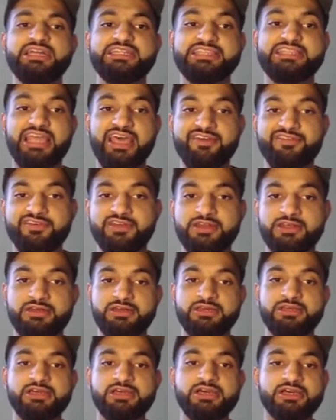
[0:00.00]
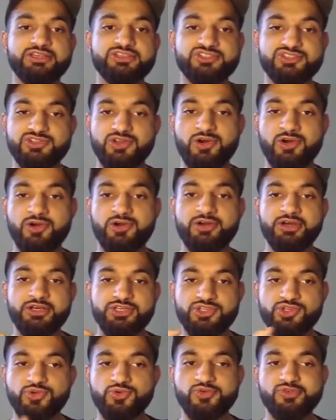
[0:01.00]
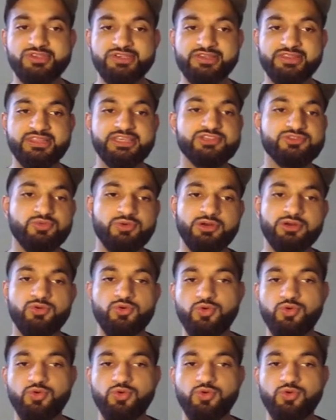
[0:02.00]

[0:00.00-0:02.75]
definitely start using this one.